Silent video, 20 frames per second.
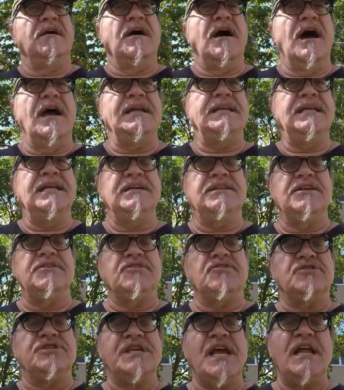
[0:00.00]
idea that
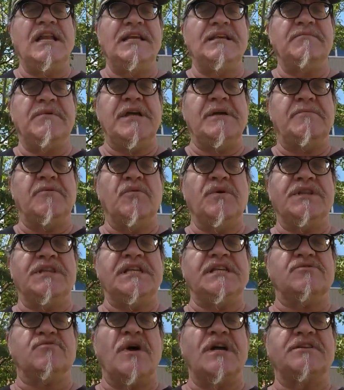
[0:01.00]
they're selling people with
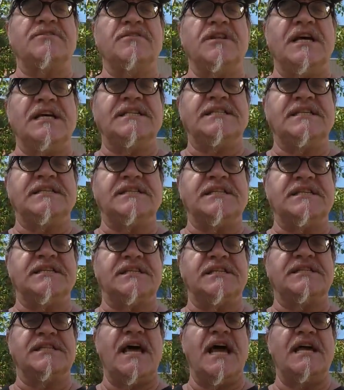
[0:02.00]
these rental
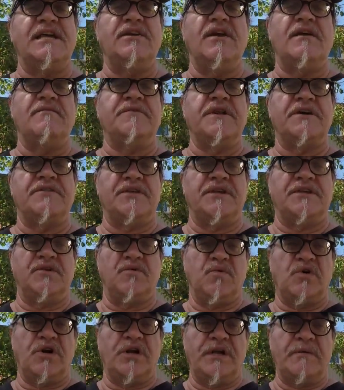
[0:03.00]
licenses is that you have nothing to
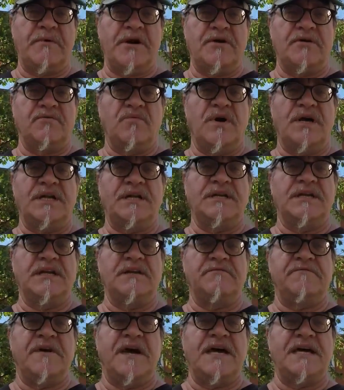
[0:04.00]
worry about, when
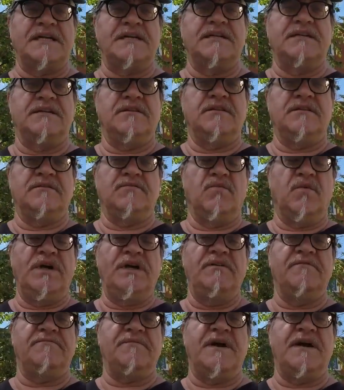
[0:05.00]
in fact
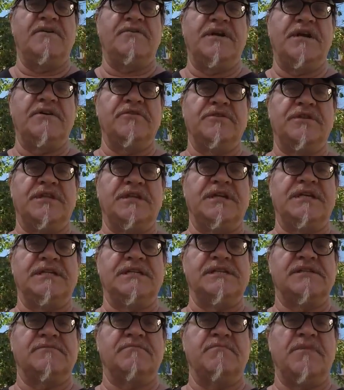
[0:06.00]
we have found out that it
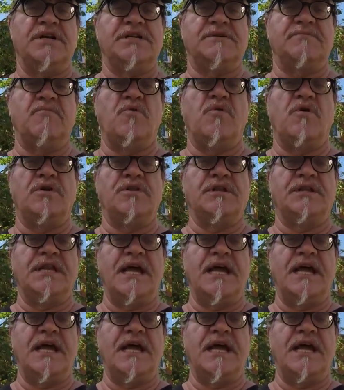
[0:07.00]
is much more than